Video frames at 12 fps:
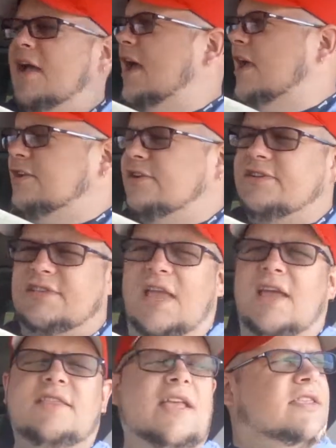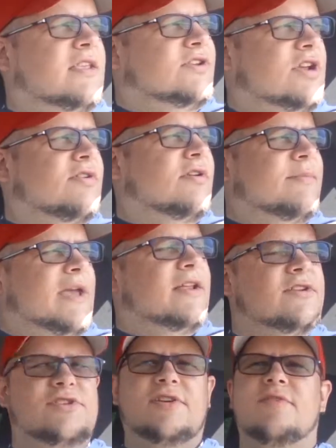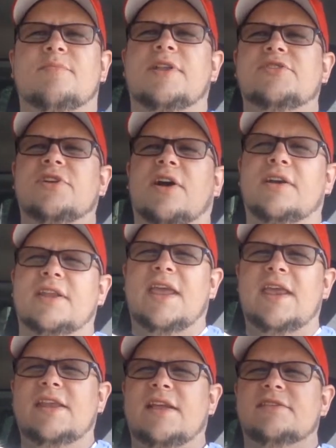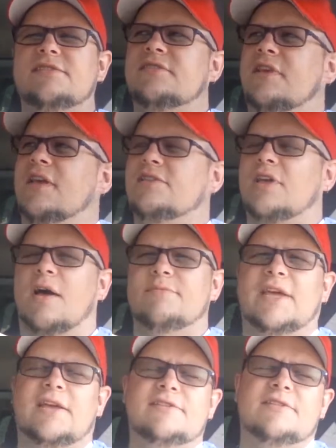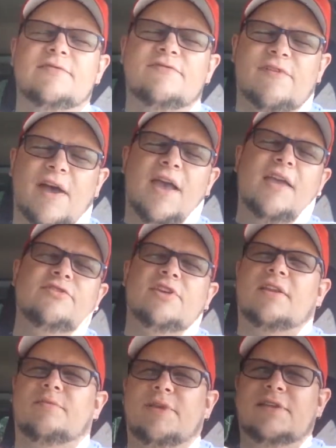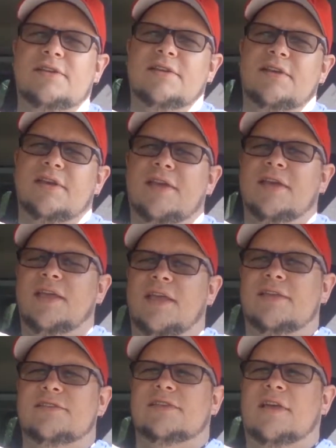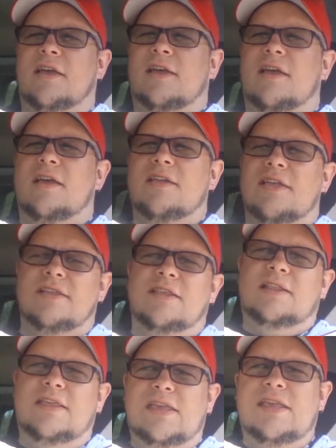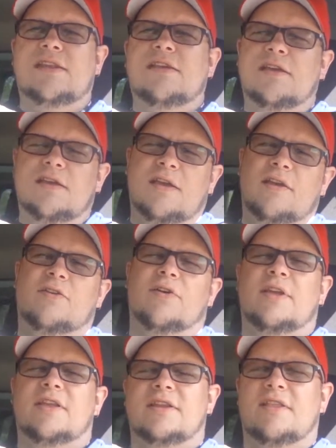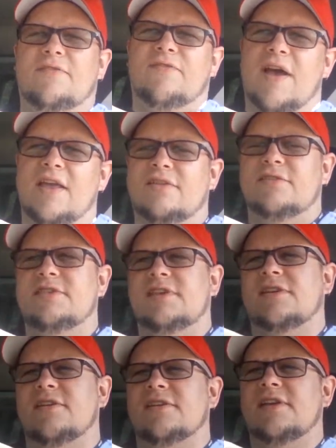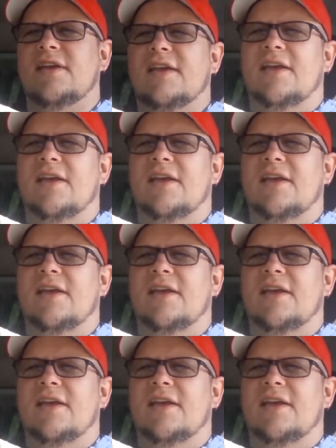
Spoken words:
I understand that the general manager of the Montreal Canadiens, Tom Dickinson, fine gentleman, is in the lead going into the finals here.